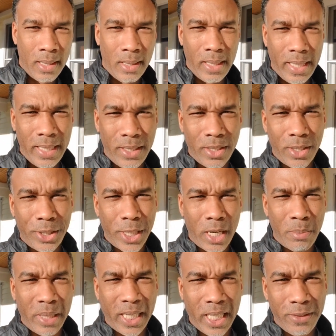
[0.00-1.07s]
Ladies and
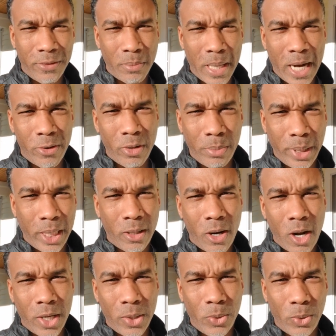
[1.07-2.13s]
gentlemen, Keith from iRepair
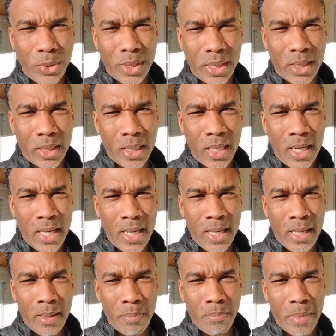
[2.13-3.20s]
Autos.
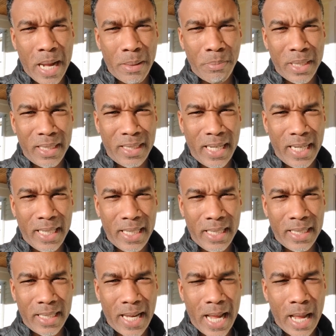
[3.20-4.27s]
My
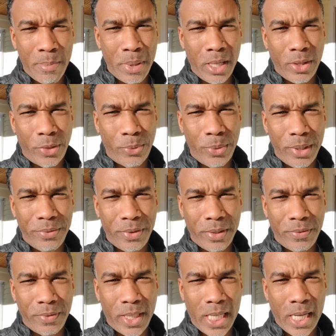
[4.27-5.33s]
Mercedes
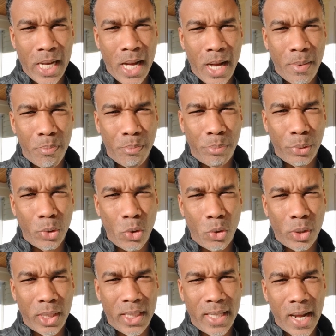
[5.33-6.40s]
ML350 broke
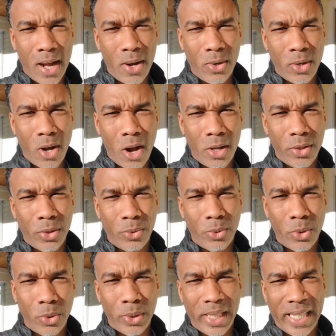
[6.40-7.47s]
down on the
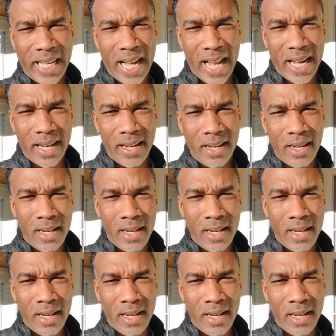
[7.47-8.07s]
road again.